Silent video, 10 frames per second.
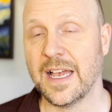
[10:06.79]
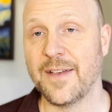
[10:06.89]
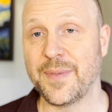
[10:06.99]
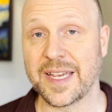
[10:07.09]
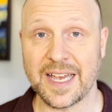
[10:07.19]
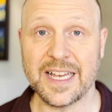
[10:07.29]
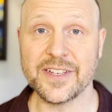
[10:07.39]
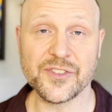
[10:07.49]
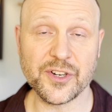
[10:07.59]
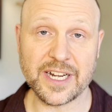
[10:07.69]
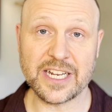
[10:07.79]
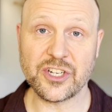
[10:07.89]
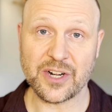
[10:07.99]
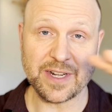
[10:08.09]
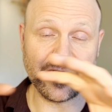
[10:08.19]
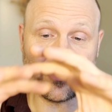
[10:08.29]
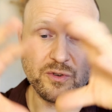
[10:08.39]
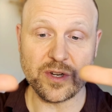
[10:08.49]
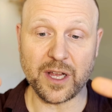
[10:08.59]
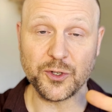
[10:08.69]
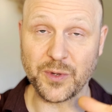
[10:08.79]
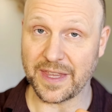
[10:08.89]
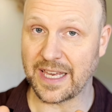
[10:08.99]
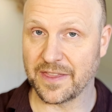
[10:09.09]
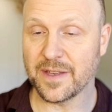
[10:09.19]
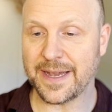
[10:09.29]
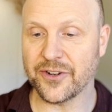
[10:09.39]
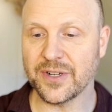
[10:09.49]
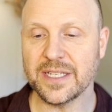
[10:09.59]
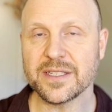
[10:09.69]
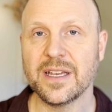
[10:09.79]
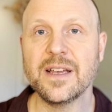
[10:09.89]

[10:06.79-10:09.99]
because they're going to generate new knowledge within the boundaries,